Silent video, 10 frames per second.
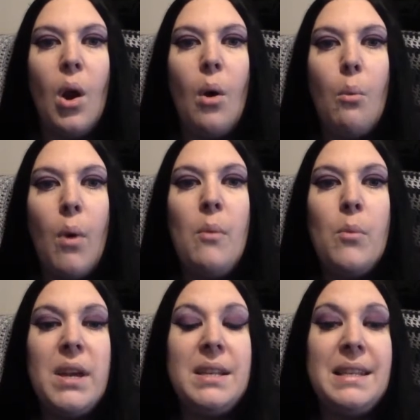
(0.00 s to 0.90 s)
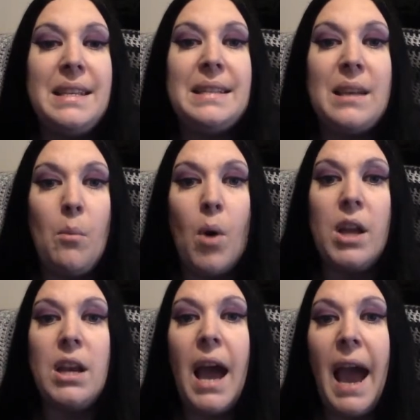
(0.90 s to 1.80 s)
When we see
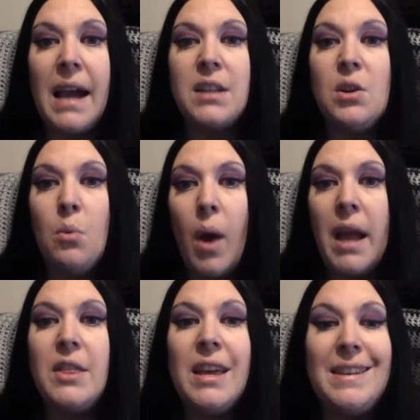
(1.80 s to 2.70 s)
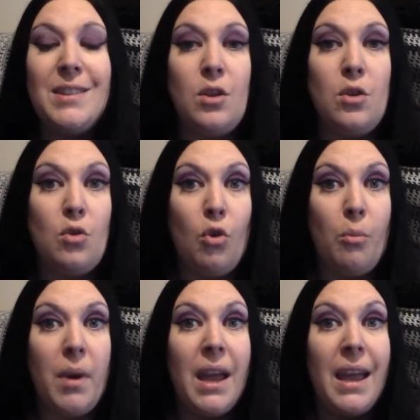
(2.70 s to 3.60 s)
someone act in a way that isn't the norm
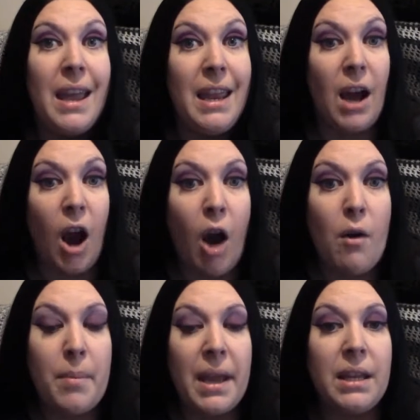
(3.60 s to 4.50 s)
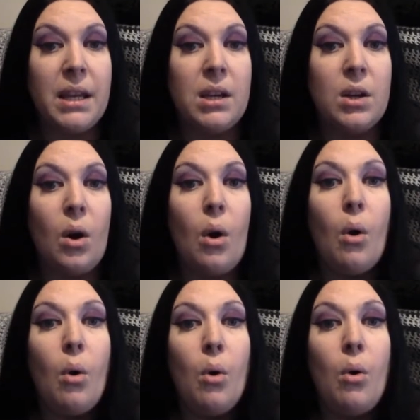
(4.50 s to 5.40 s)
in our opinion,
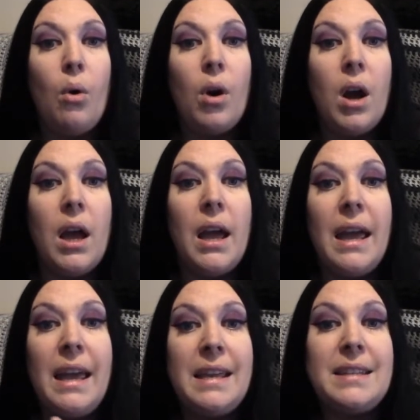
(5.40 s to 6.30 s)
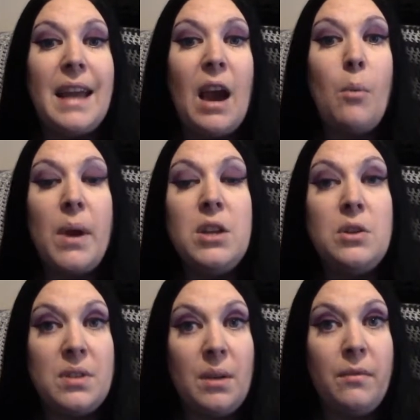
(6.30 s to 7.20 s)
or it isn't how we do
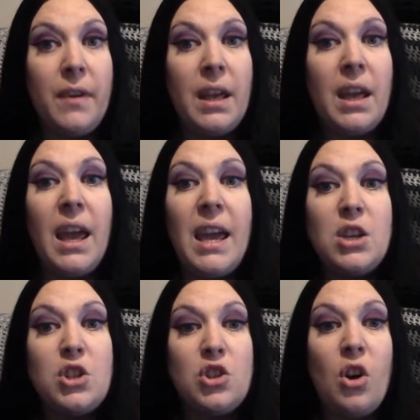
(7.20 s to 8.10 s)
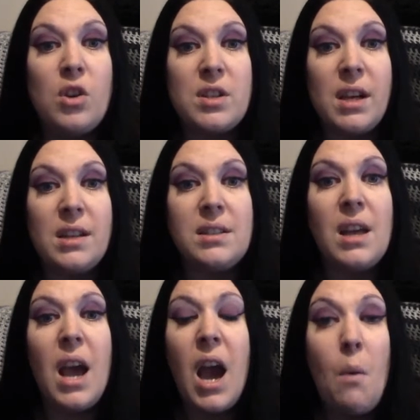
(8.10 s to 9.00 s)
something, it shocks us
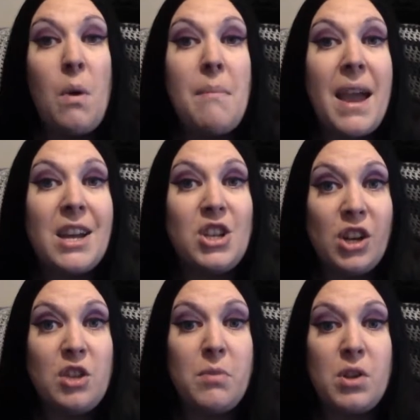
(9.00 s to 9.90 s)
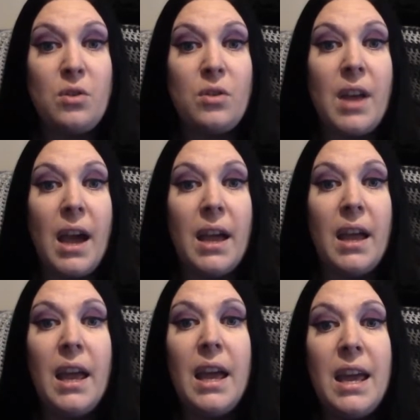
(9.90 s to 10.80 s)
and we make a judgment on that.
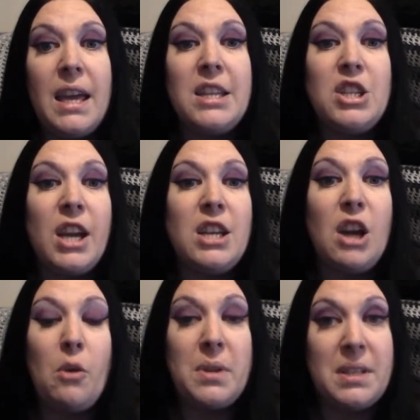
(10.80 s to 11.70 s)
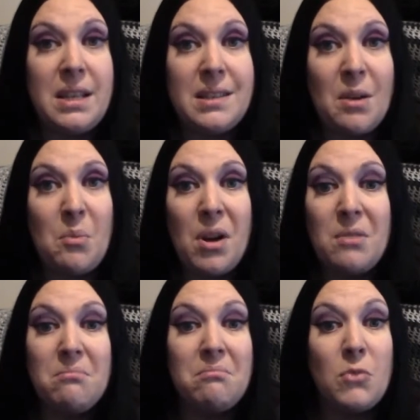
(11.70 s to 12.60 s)
It can change how we see someone,
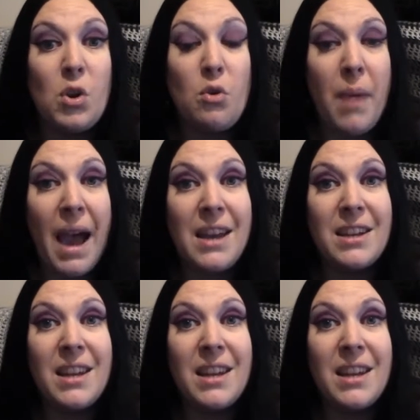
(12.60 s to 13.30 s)
good or bad,